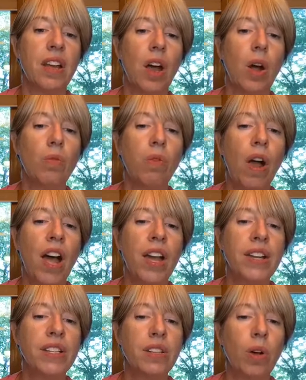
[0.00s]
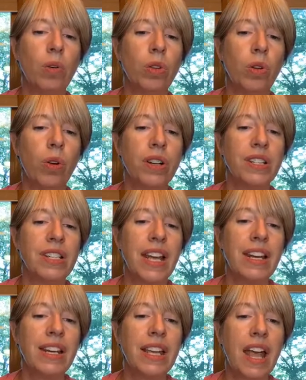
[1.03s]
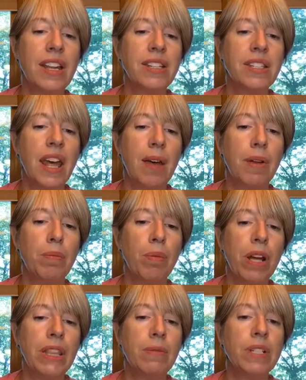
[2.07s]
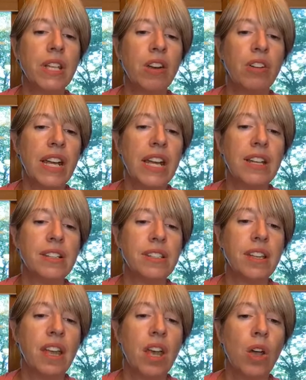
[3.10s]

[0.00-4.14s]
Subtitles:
Arise, O Lord, stand against them and bring them to their knees.